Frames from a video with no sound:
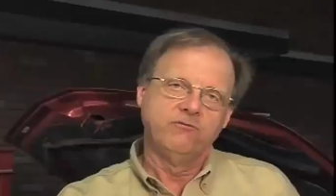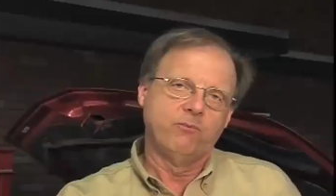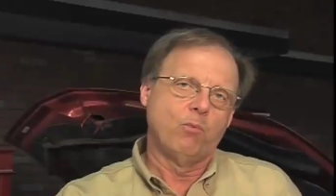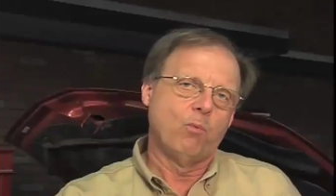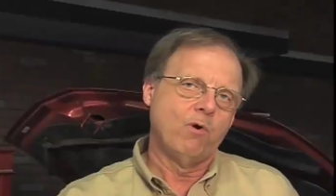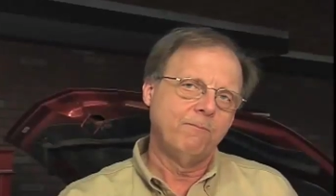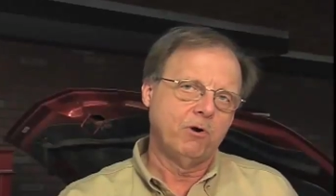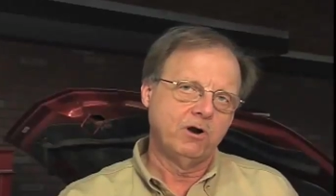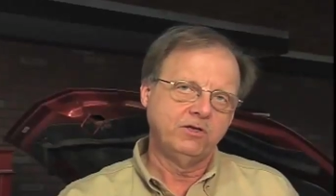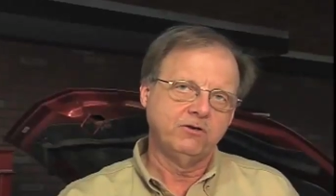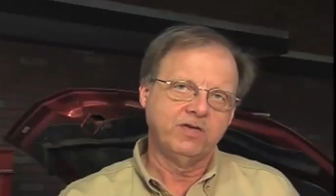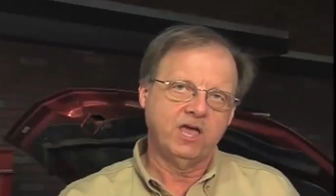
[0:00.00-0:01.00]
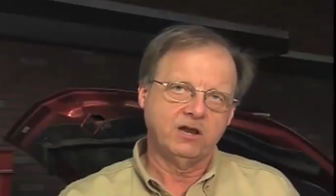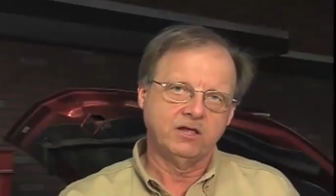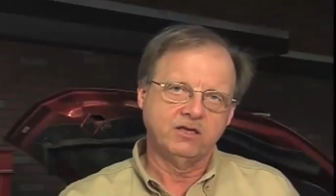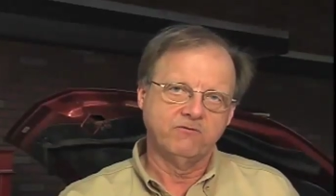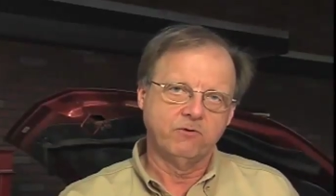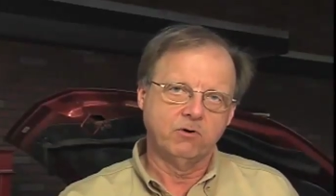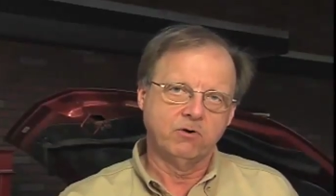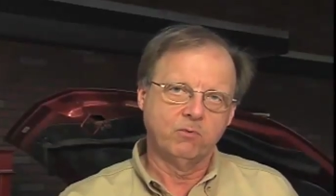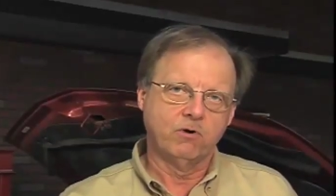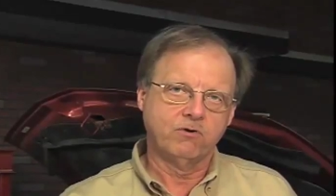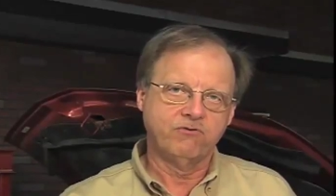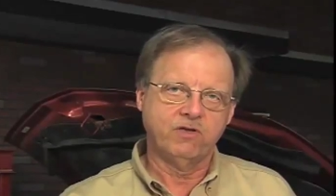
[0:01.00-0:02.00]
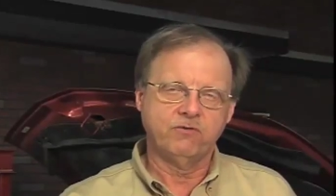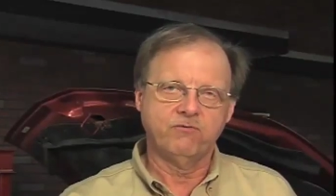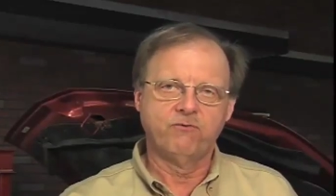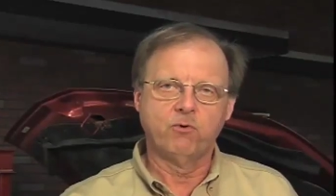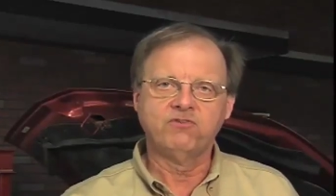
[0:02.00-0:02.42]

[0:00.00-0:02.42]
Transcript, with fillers: You've, one part of your catalytic converter works at